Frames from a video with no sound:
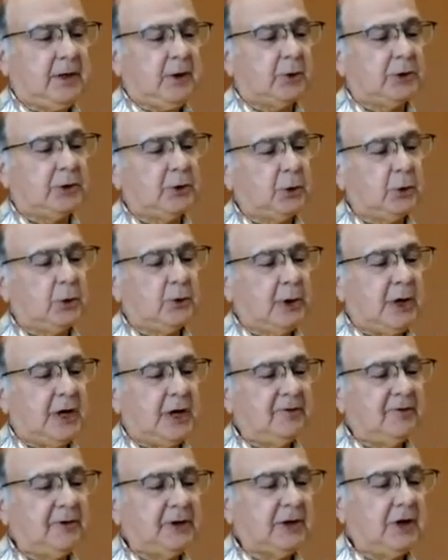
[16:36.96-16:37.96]
When you
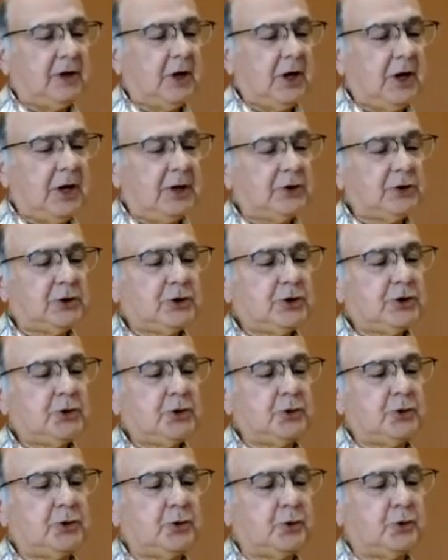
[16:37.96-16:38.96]
arrive at Lodge
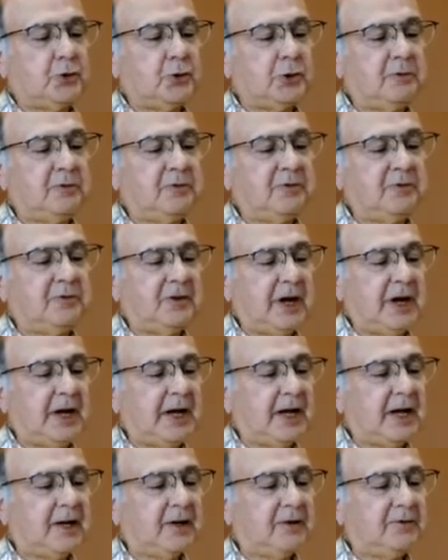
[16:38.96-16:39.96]
2, Room
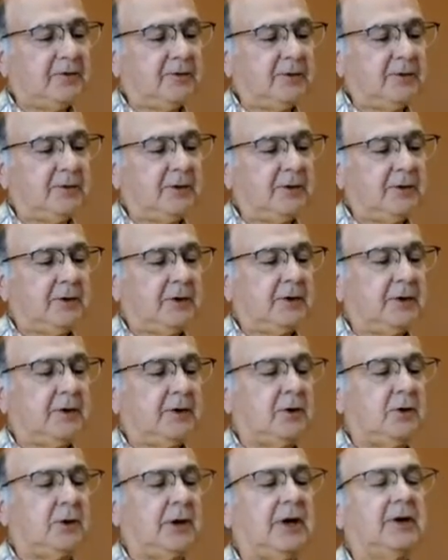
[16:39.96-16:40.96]
5,
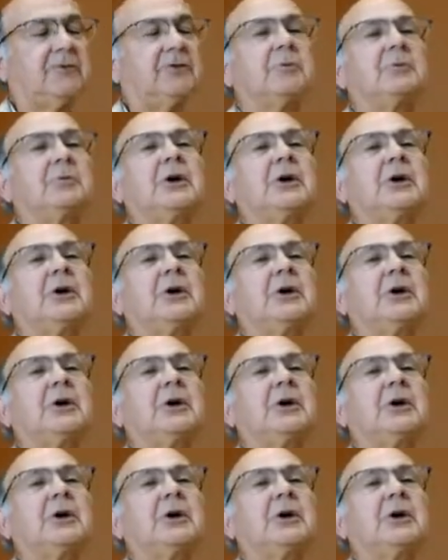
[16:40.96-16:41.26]
you have to